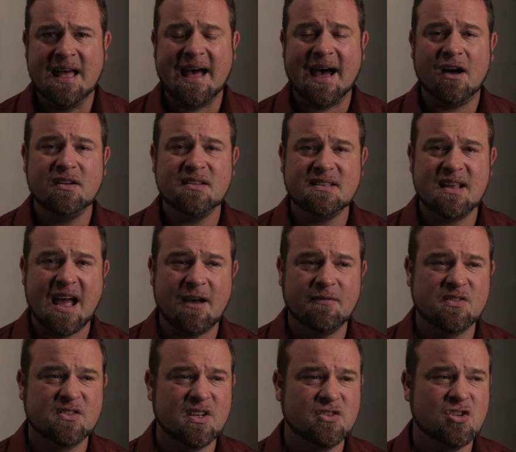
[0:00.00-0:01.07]
How does he
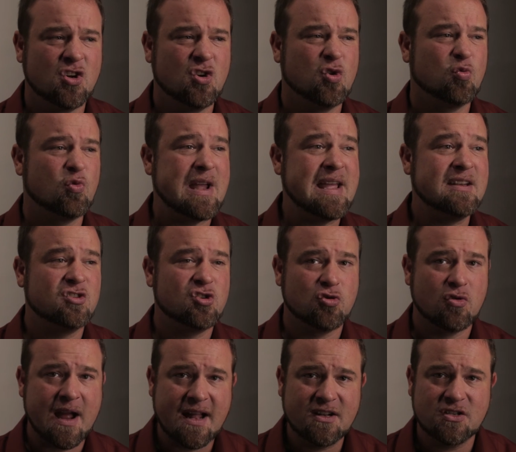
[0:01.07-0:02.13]
have such a great
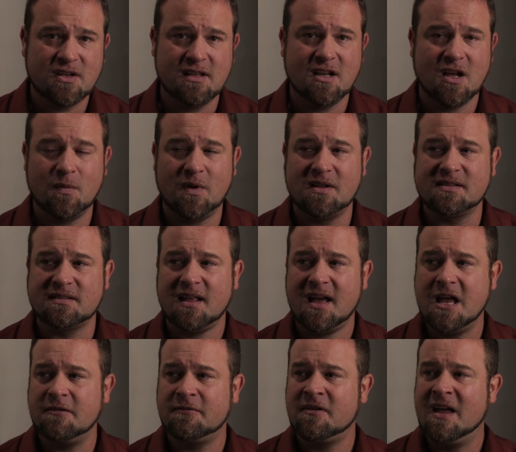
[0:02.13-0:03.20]
tragedy come on his
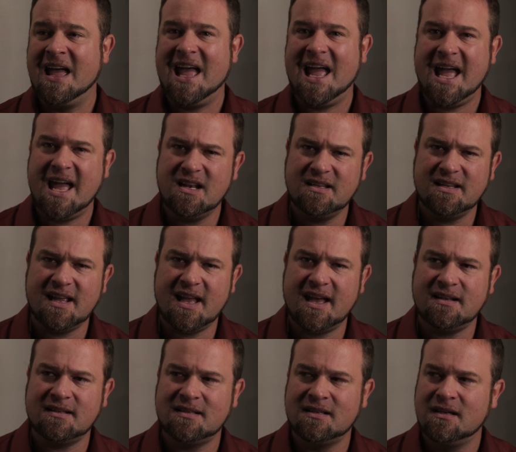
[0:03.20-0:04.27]
life and
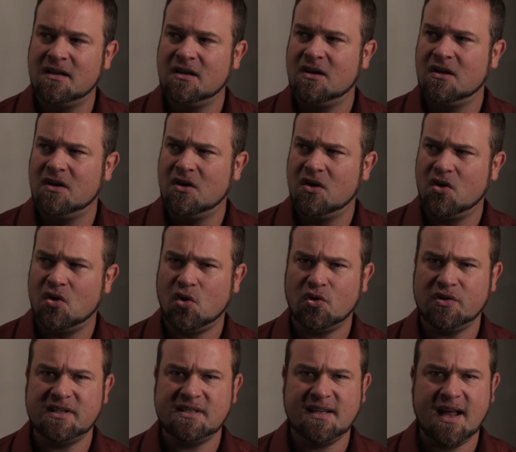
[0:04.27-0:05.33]
yet
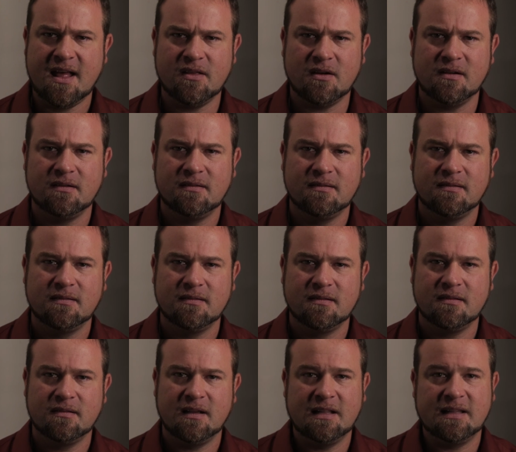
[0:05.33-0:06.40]
hold it together,
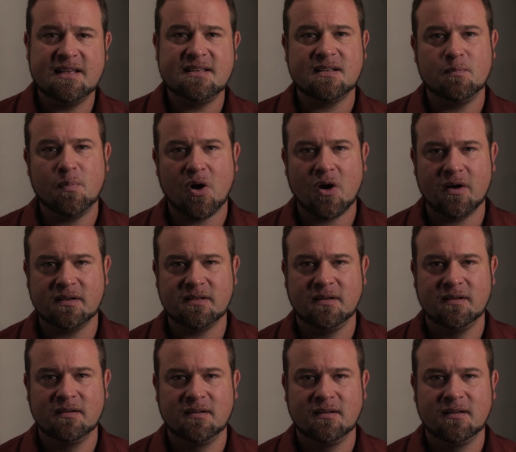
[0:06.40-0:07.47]
at least in part,
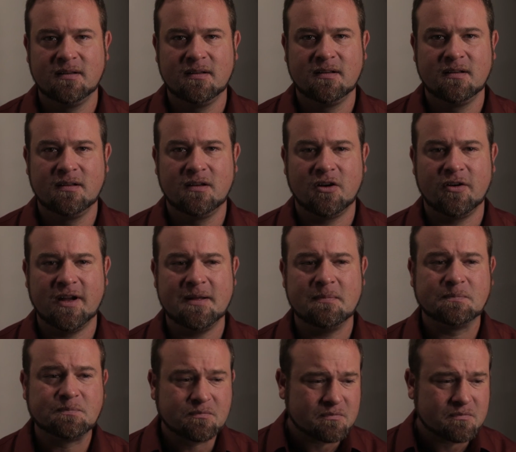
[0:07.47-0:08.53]
all right?